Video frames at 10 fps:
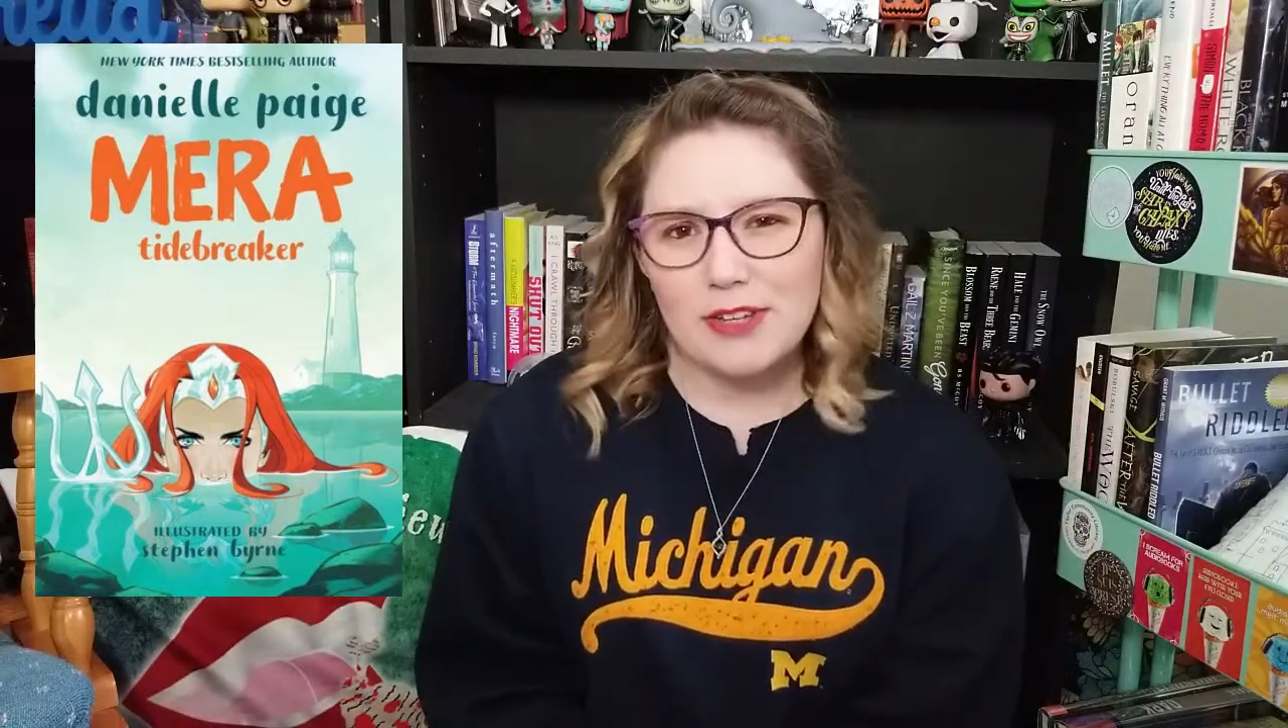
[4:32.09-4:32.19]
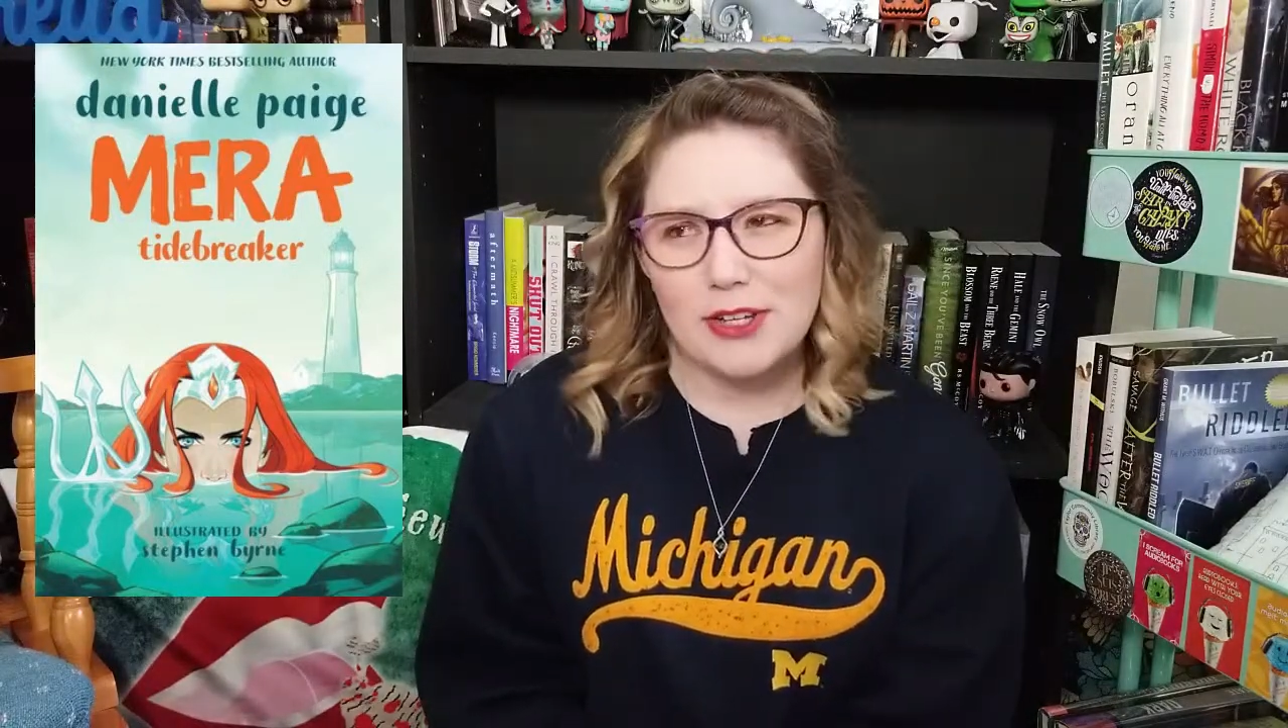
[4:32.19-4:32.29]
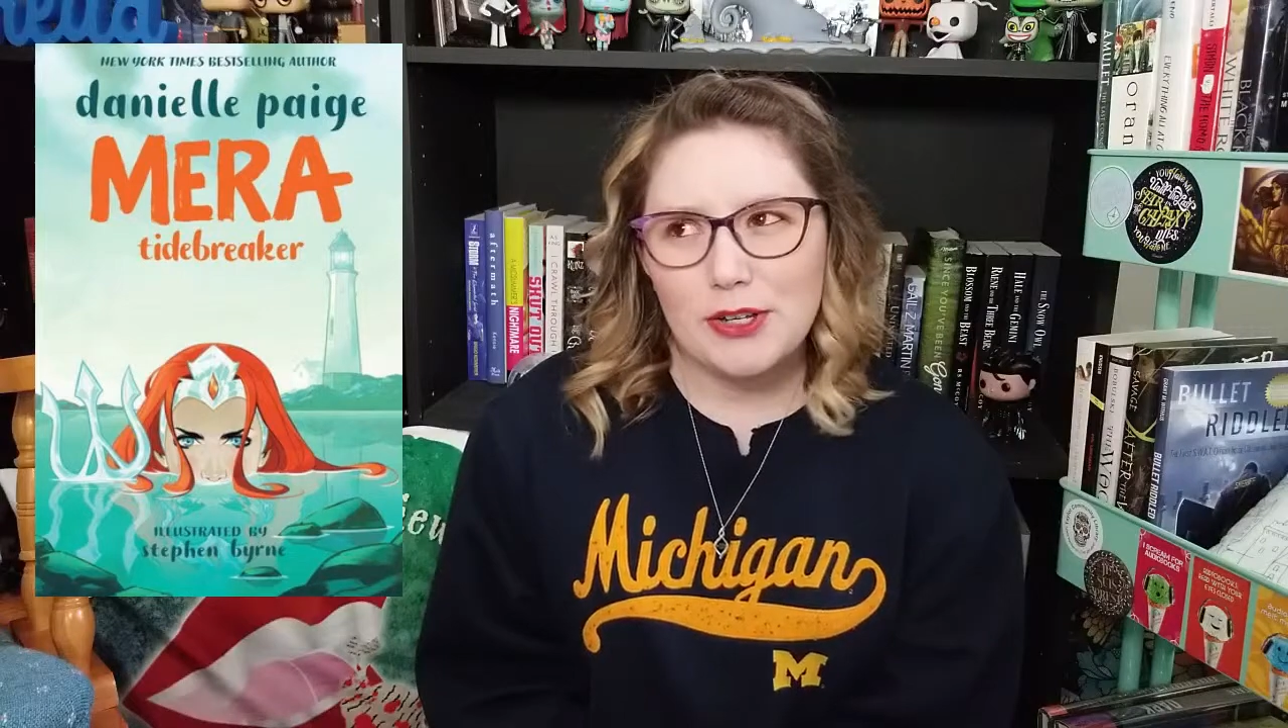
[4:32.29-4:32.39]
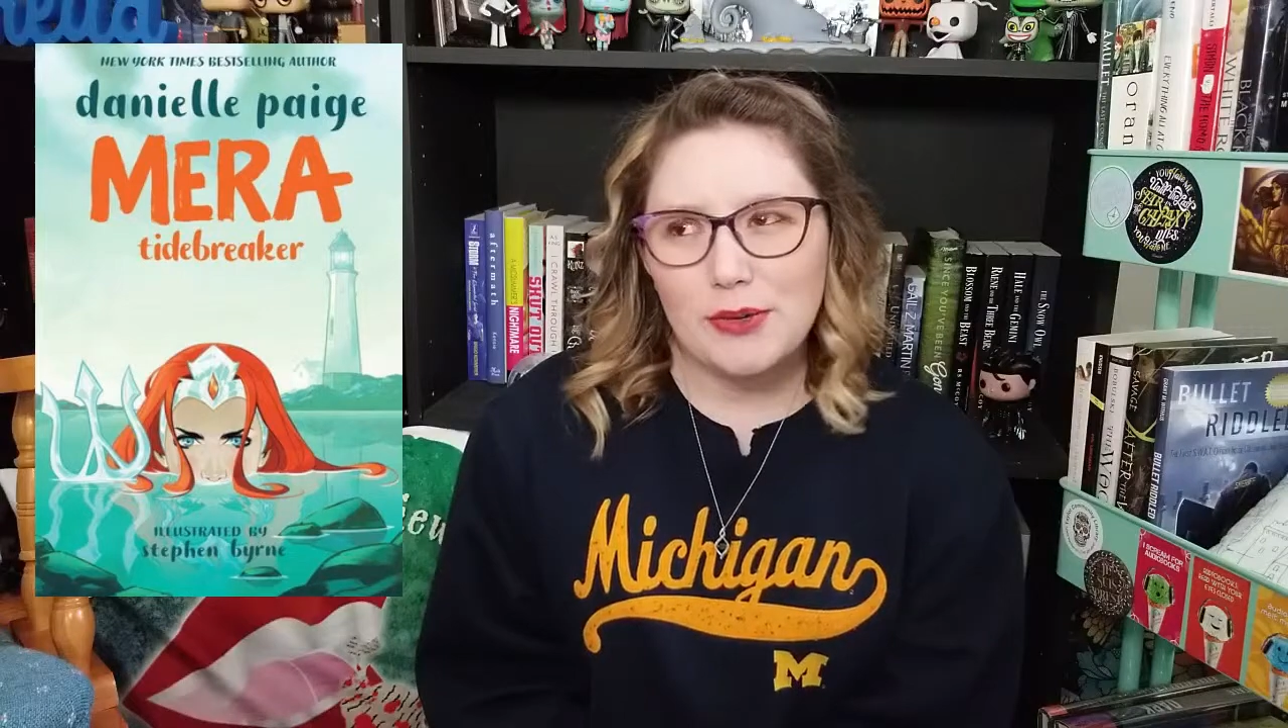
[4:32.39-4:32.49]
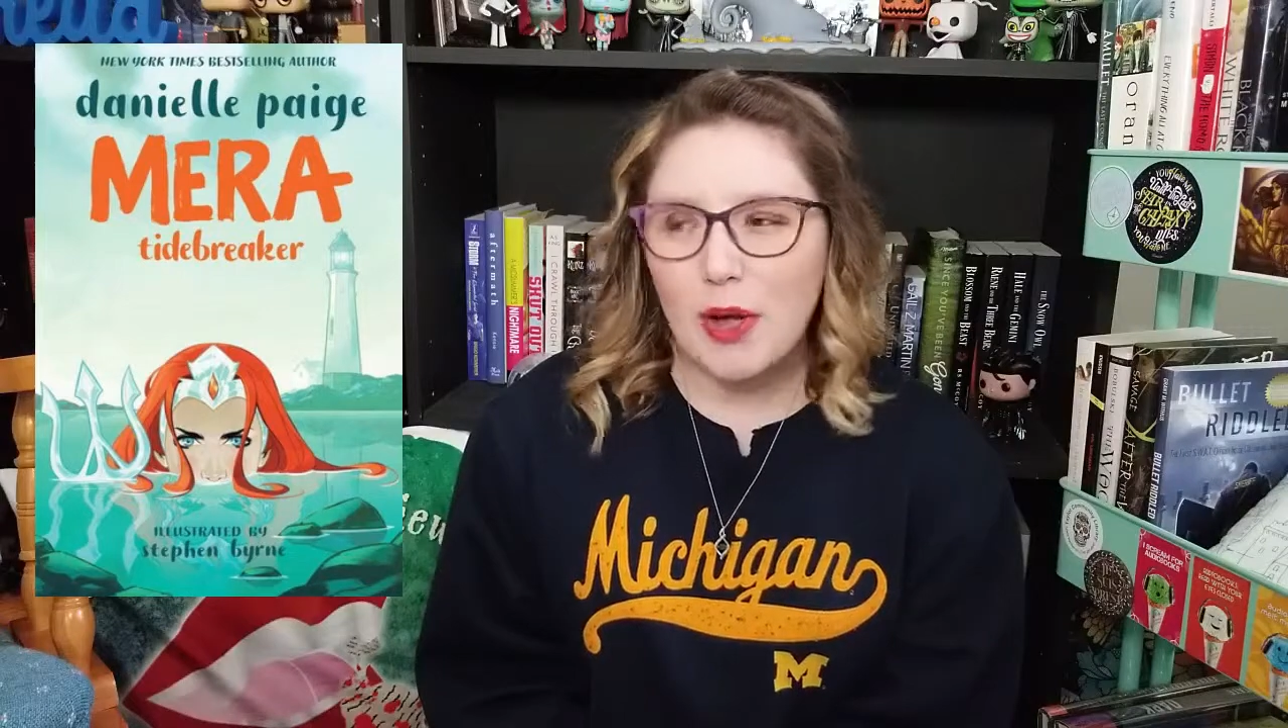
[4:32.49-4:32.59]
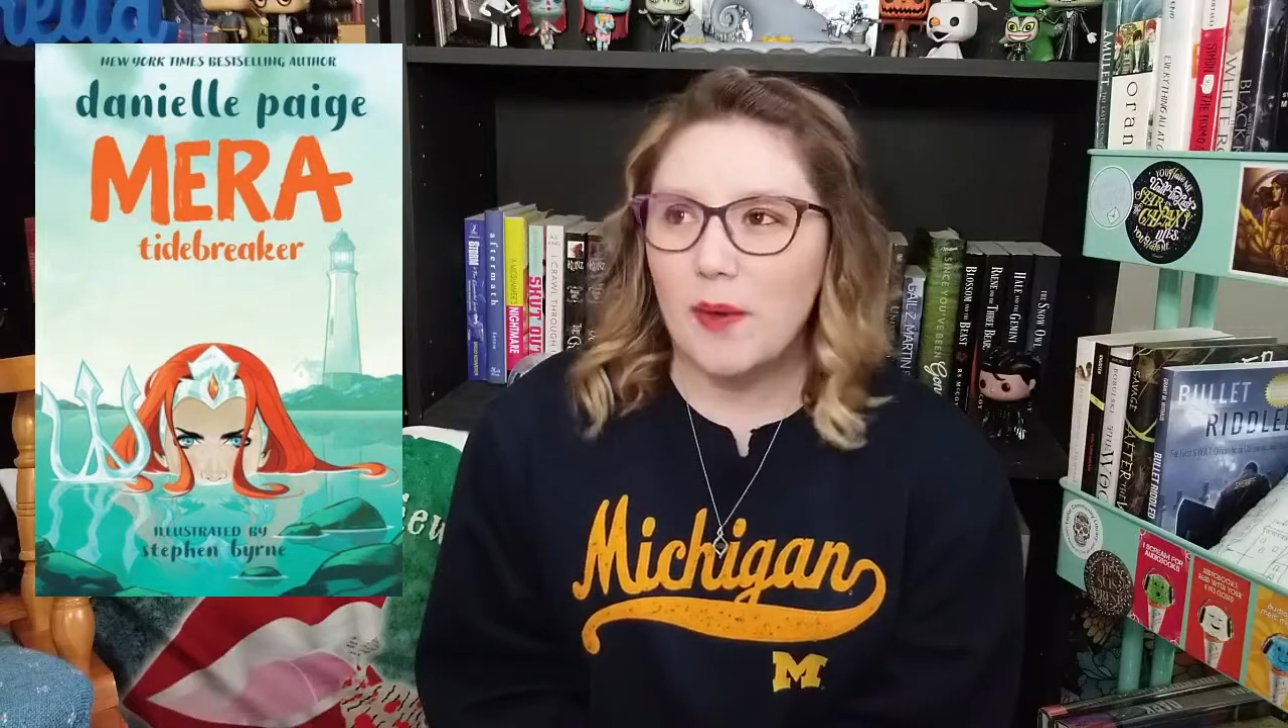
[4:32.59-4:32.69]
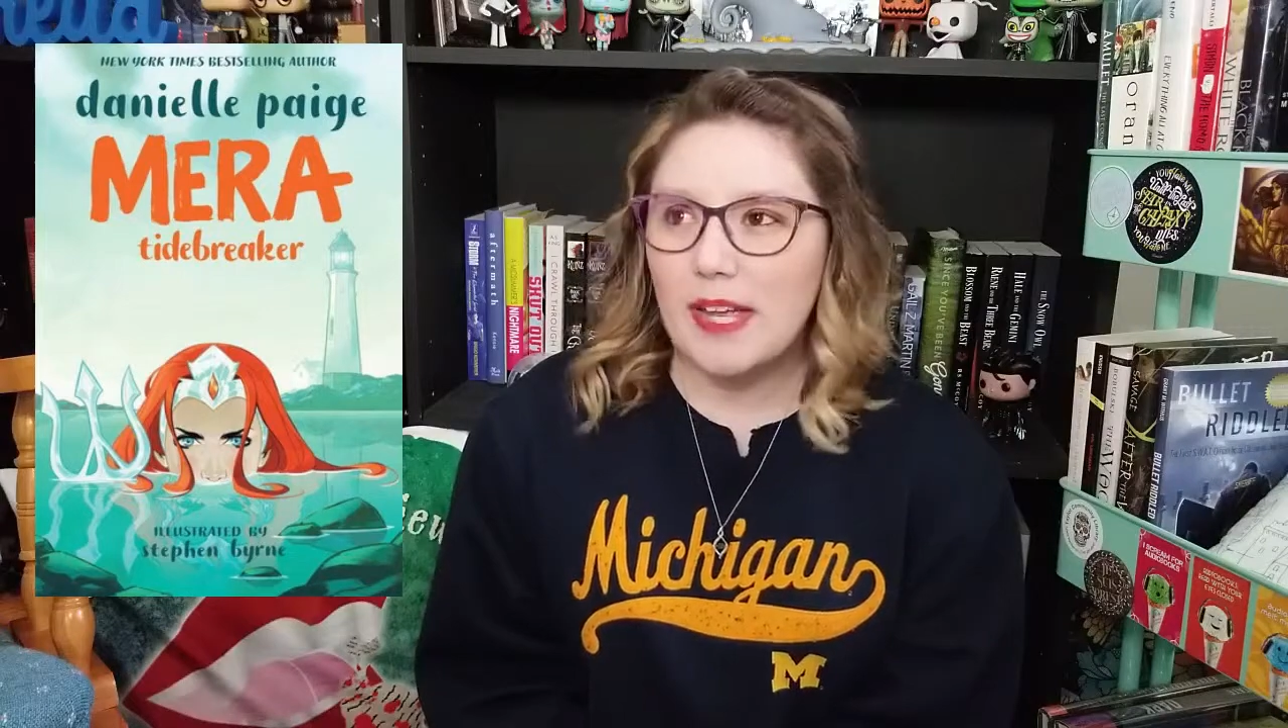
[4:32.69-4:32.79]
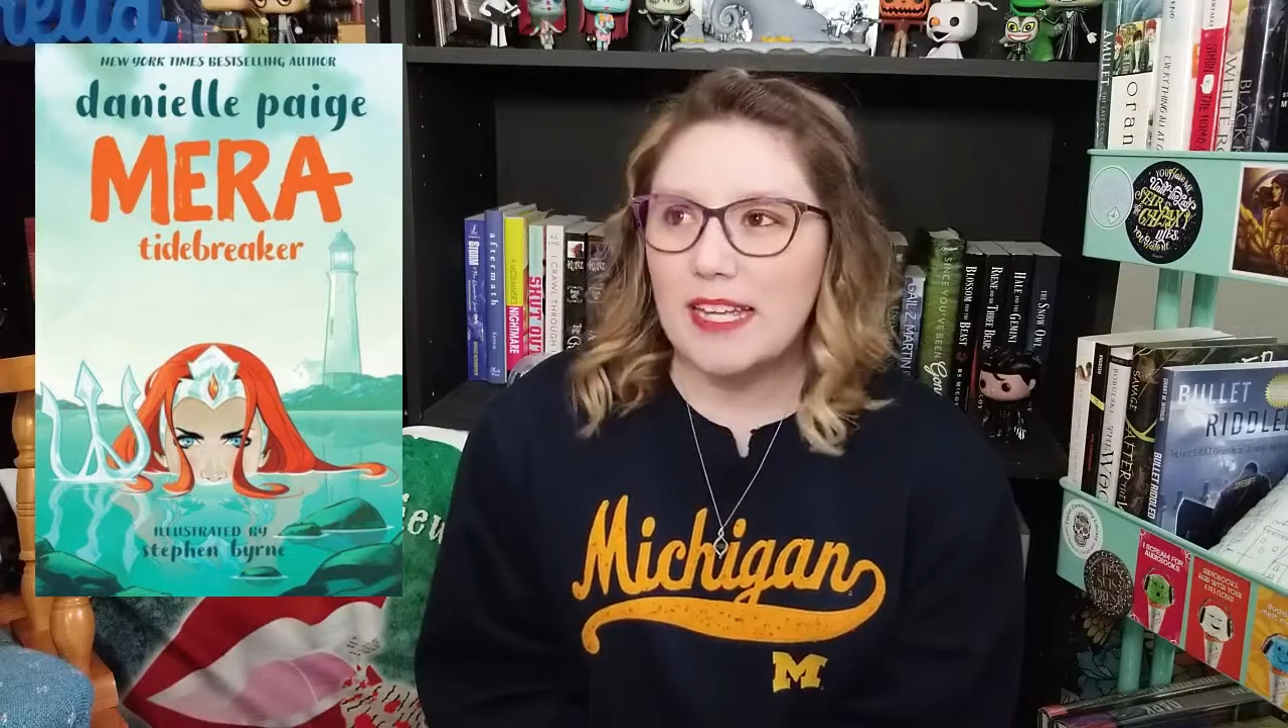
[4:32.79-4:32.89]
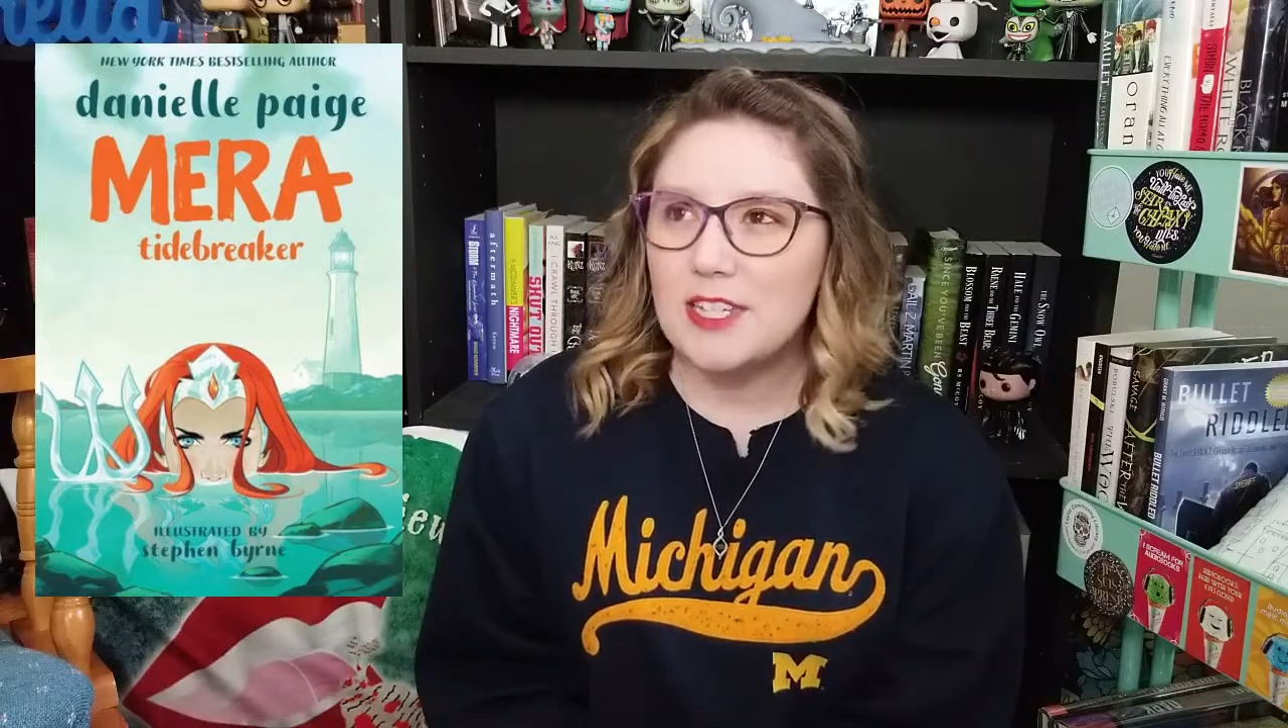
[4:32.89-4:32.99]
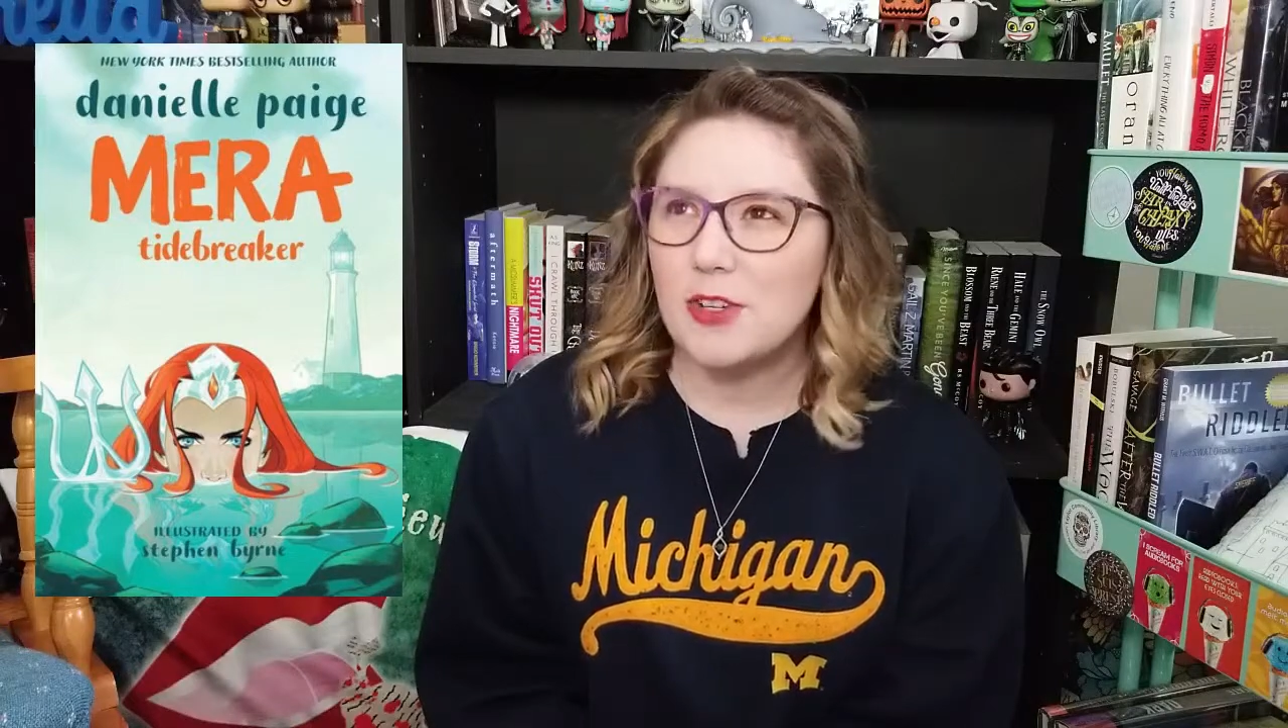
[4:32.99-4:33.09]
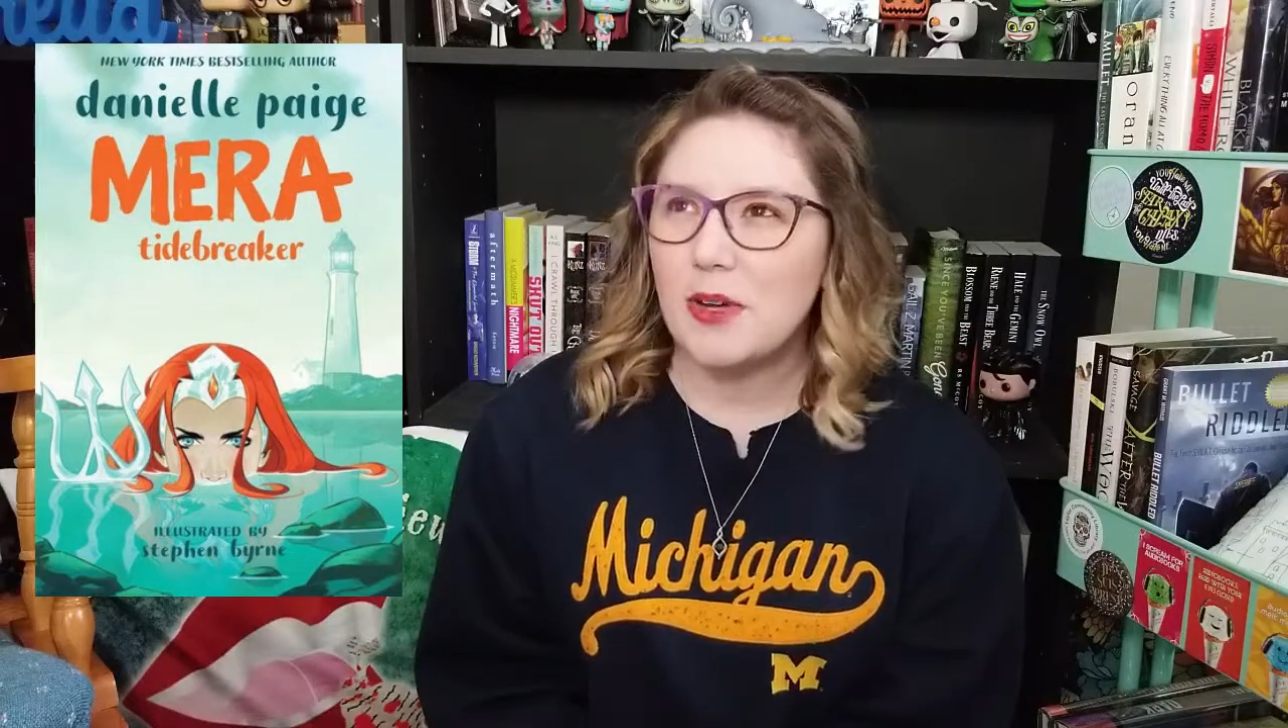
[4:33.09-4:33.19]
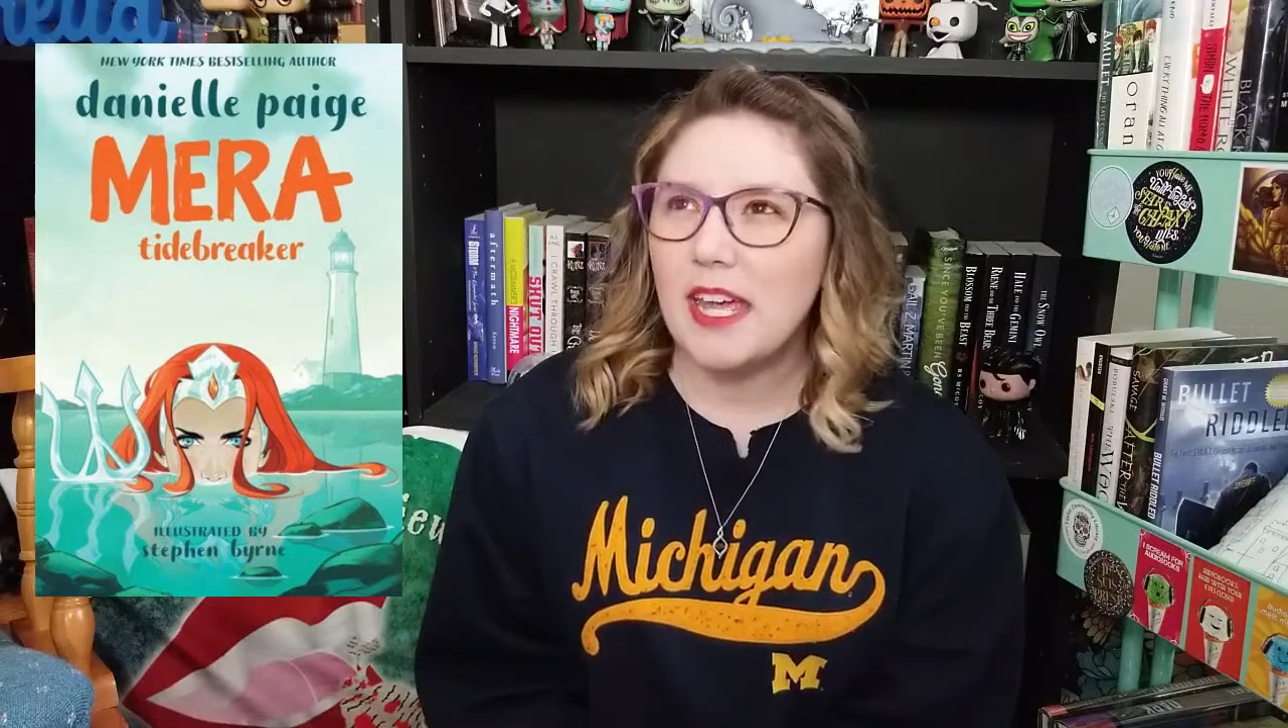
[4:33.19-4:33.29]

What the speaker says: knew going into it,